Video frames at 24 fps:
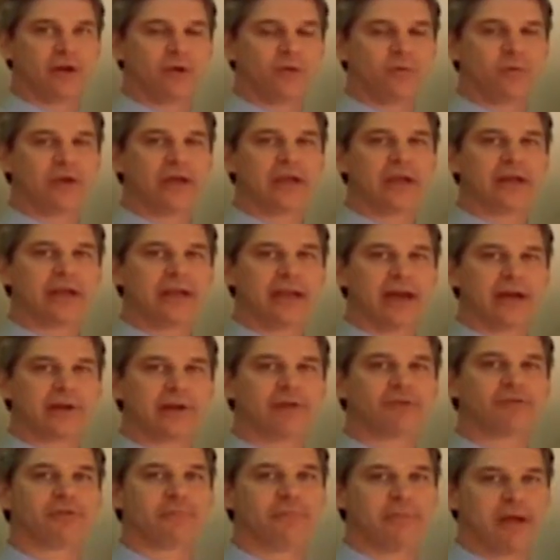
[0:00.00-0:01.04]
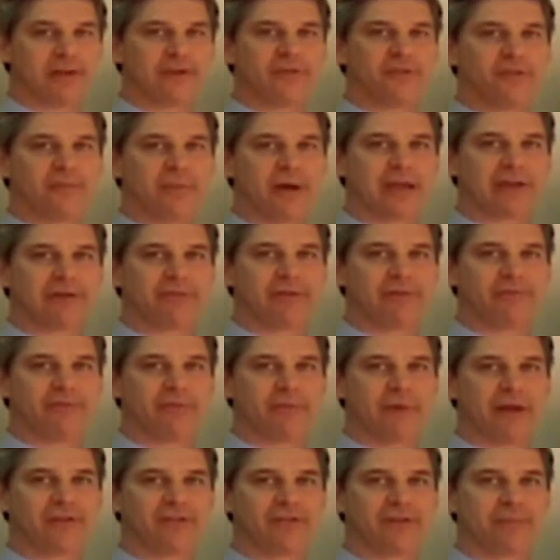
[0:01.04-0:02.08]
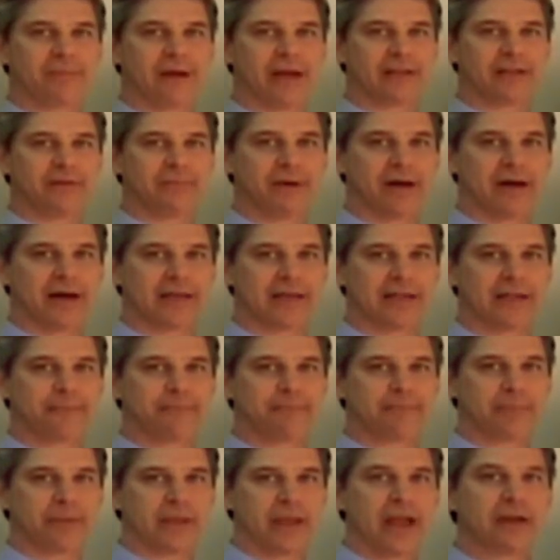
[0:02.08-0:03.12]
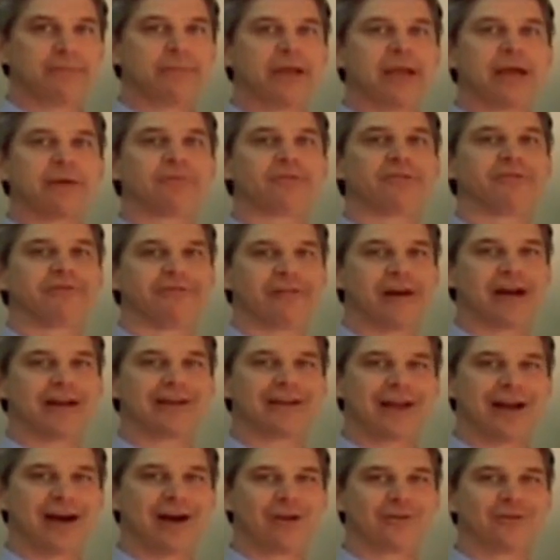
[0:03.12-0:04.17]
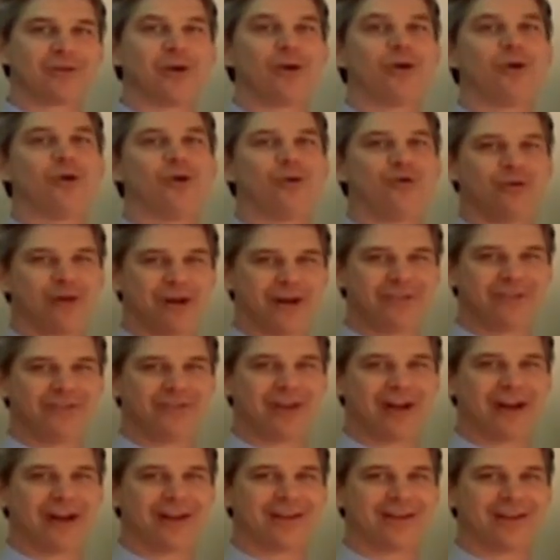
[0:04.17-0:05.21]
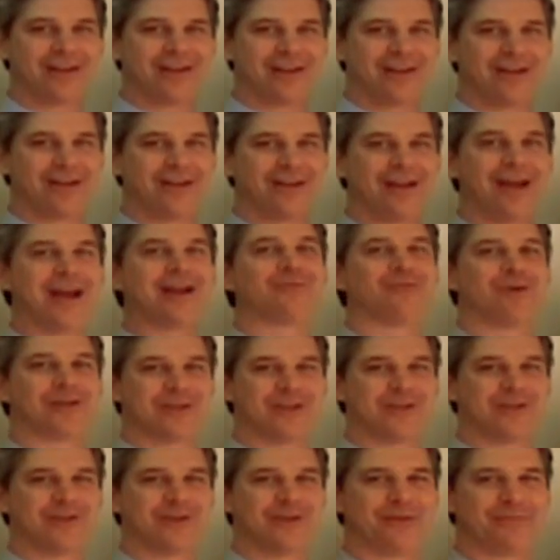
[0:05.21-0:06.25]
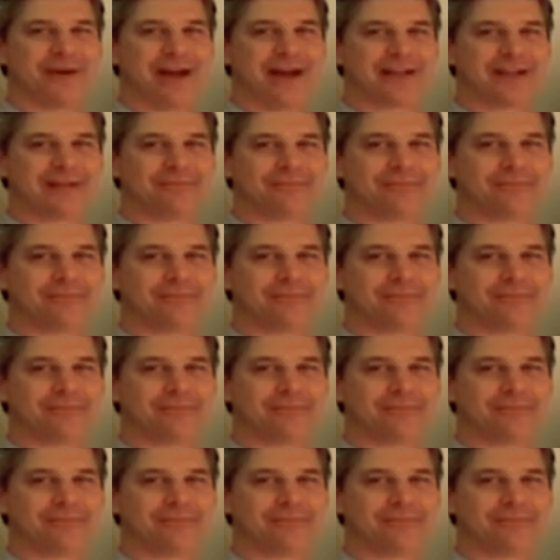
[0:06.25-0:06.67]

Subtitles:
we can get a tremendous amount of information about the body and be able to find out where it's stuck and what to do about it.